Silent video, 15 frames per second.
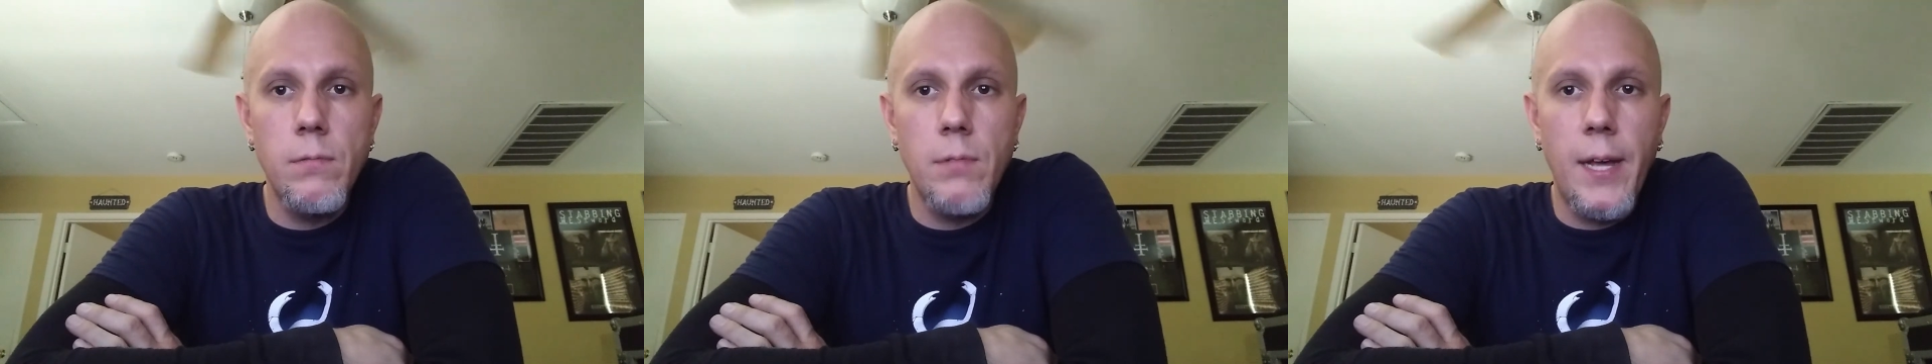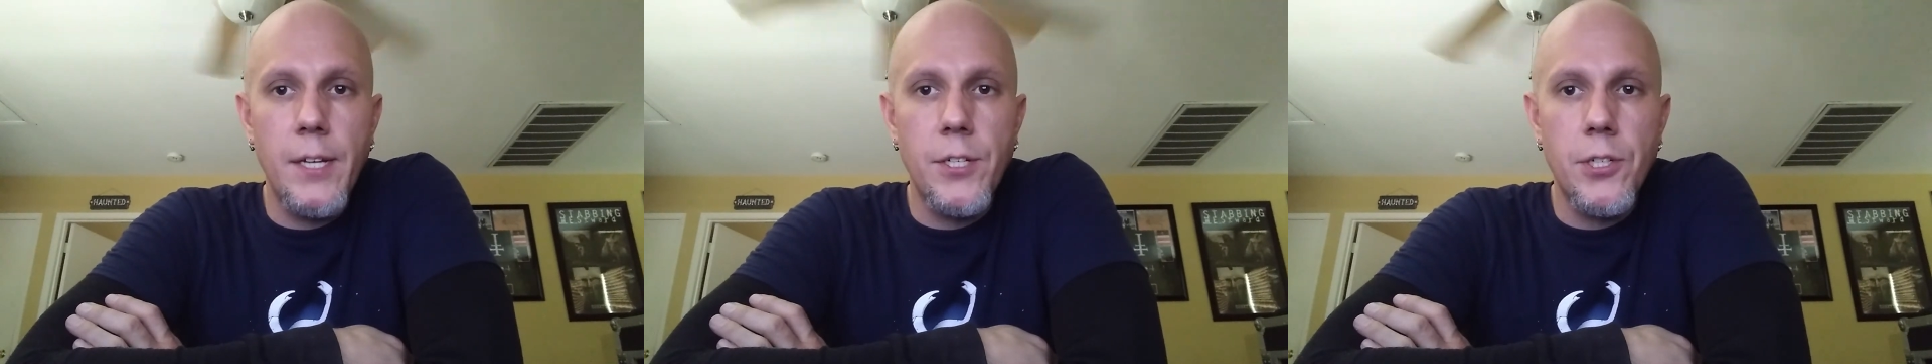
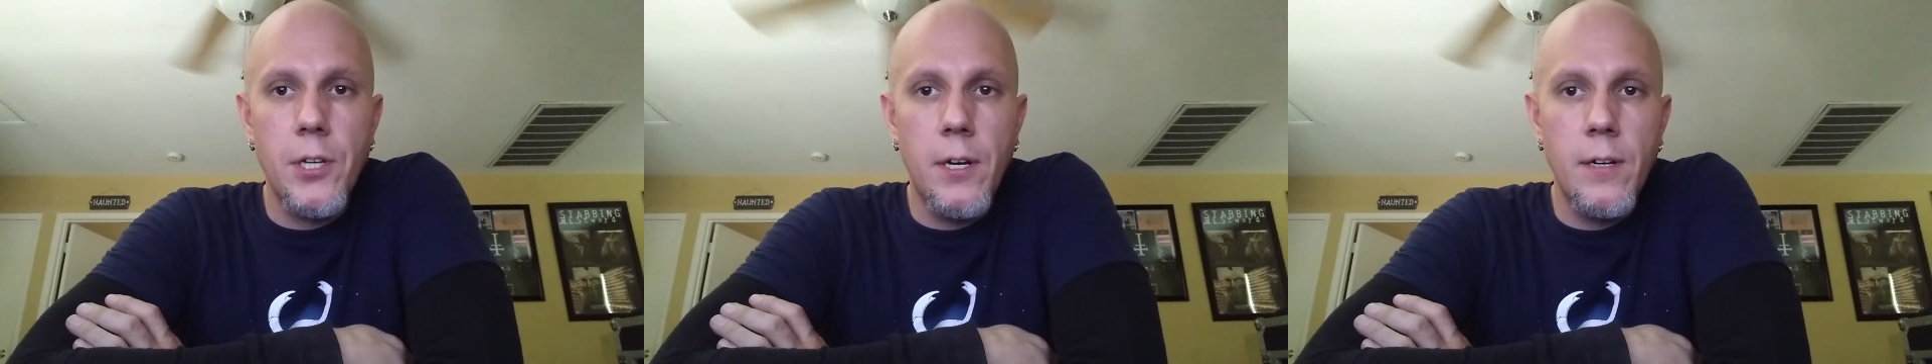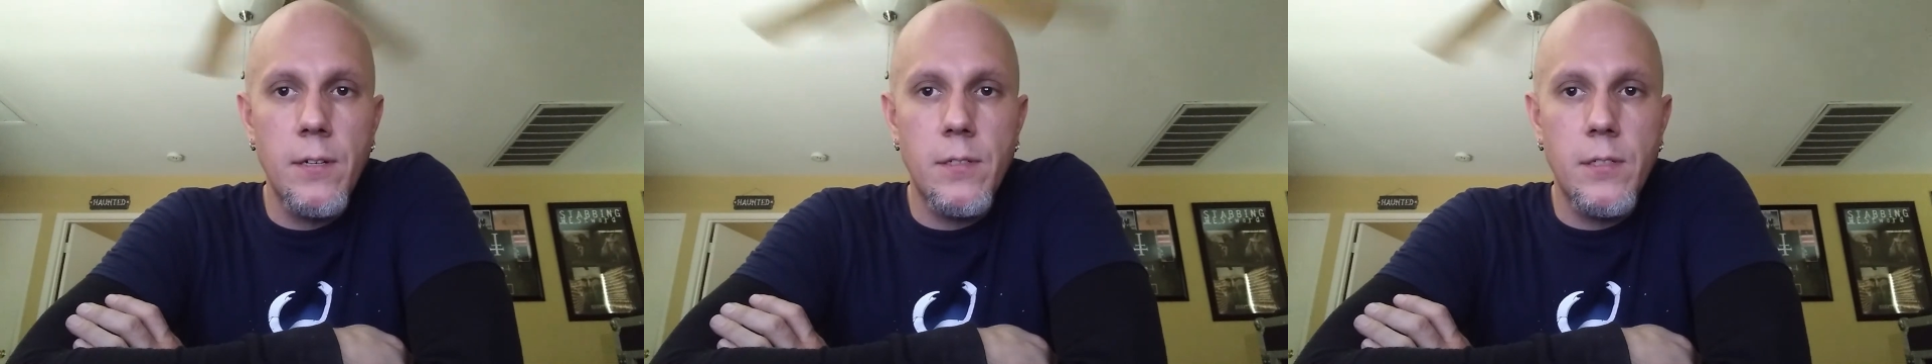Like,
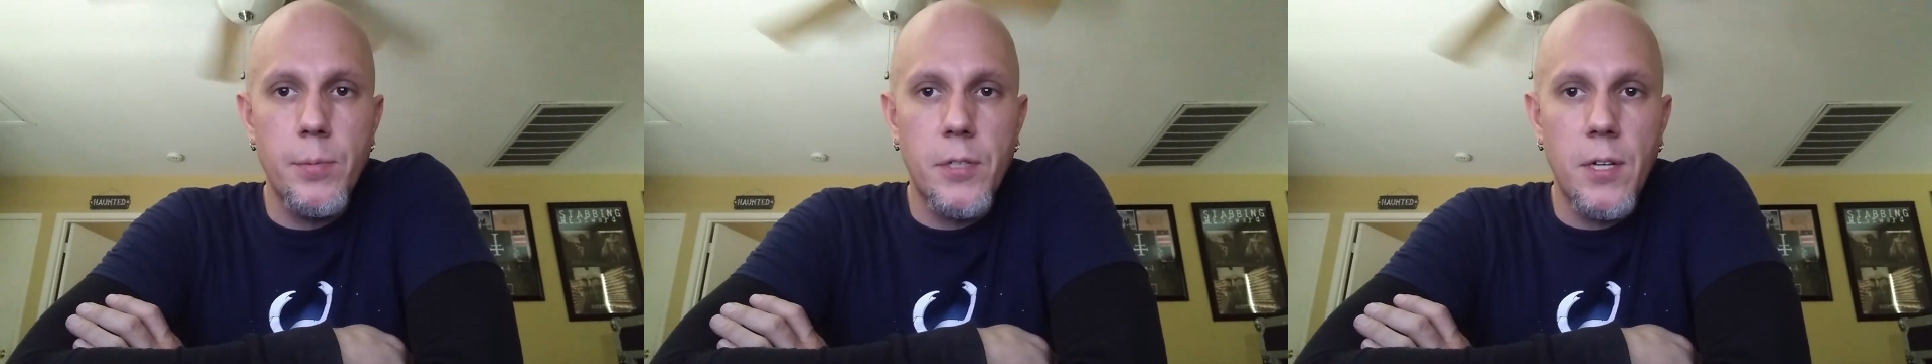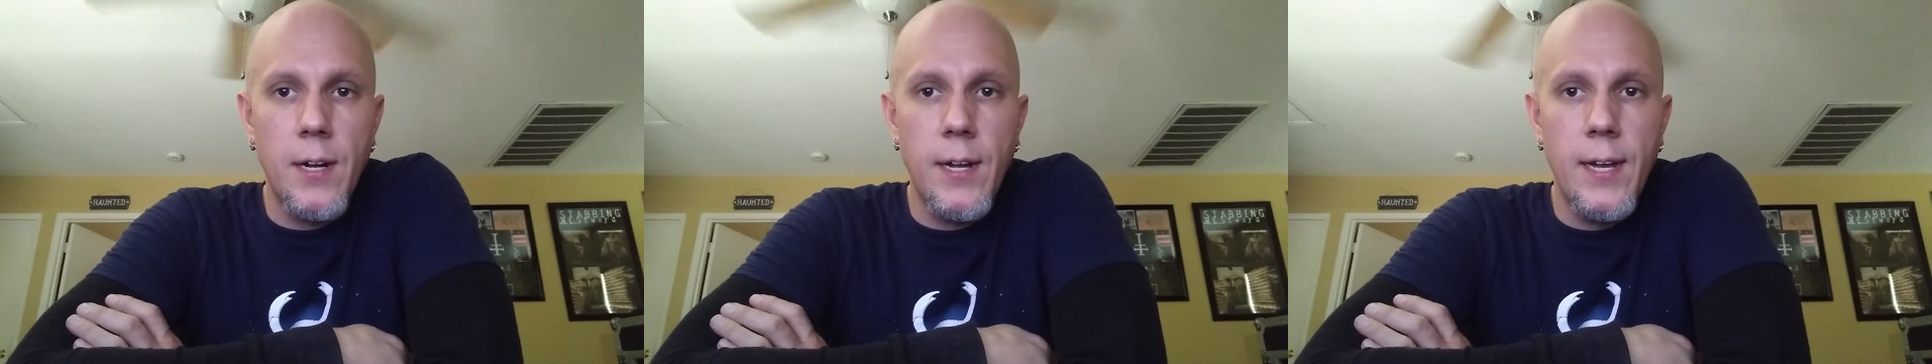share,
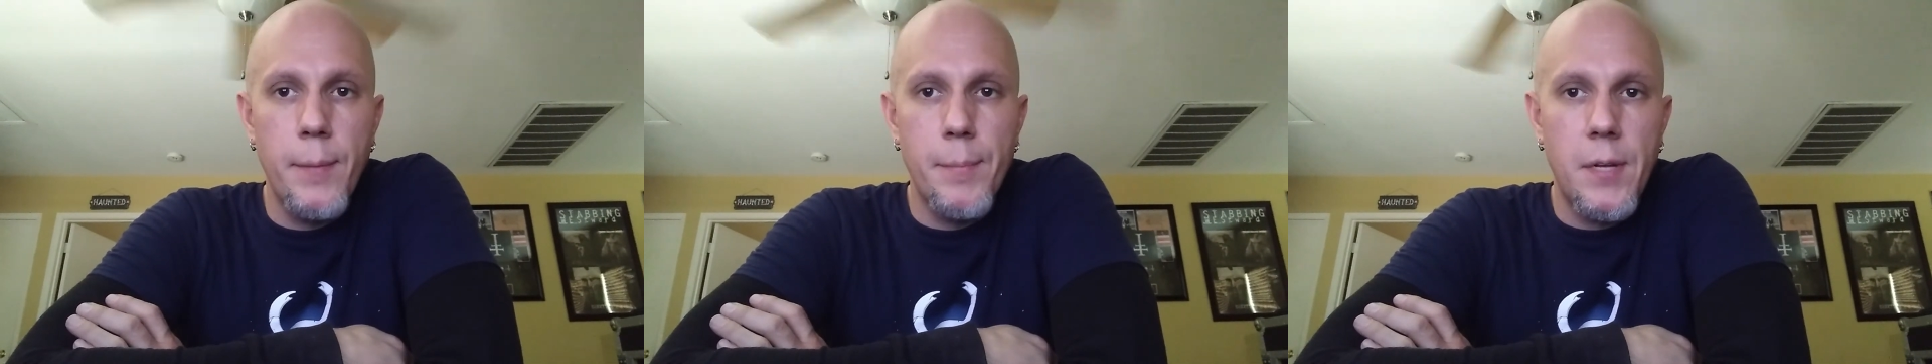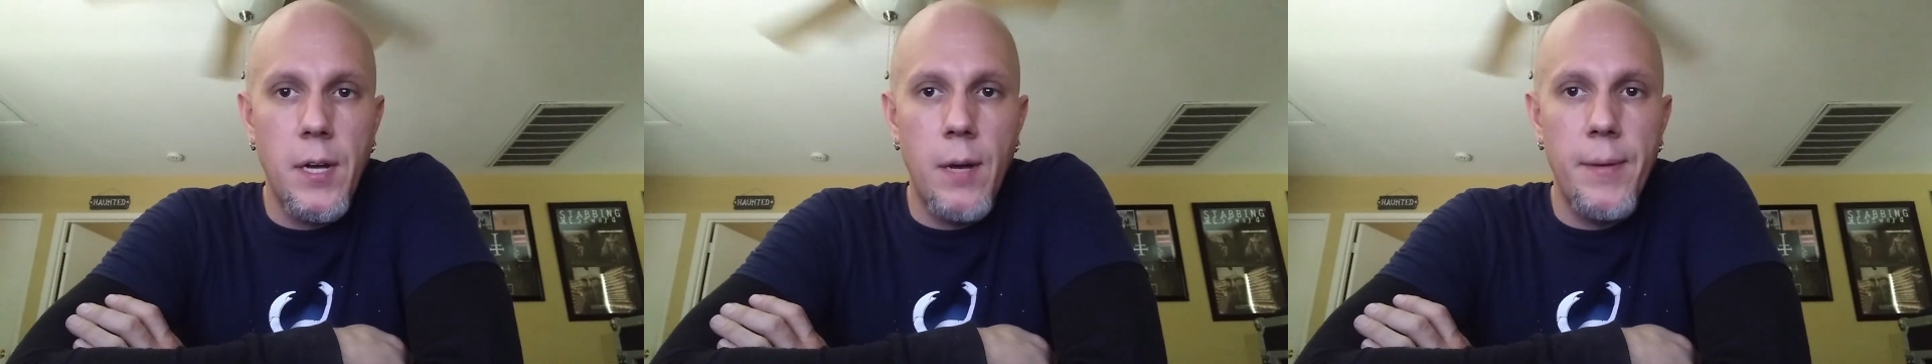
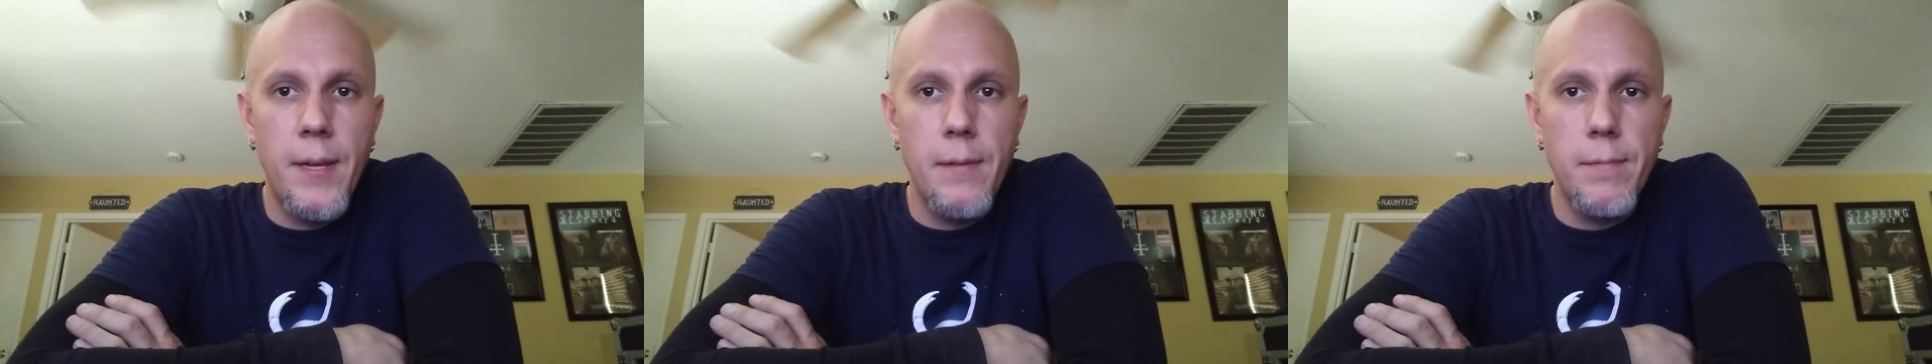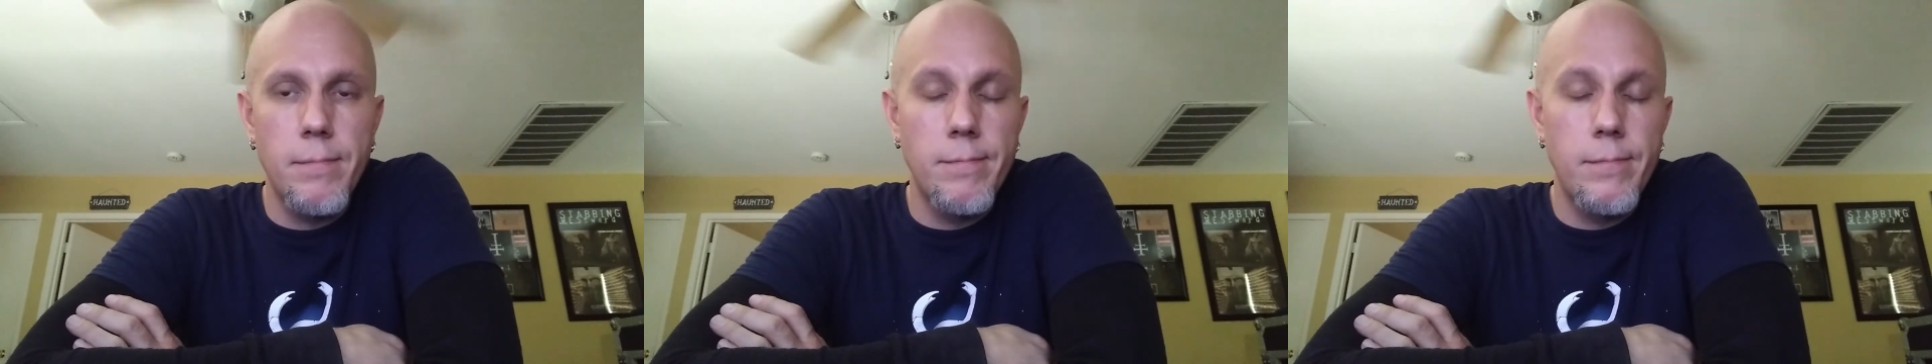subscribe,
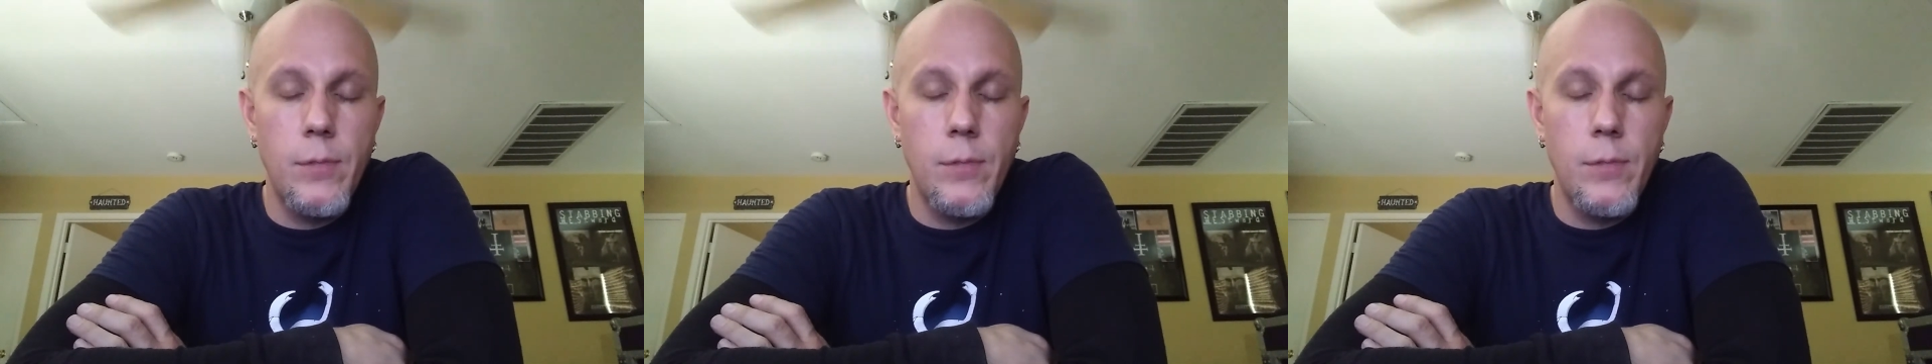comment,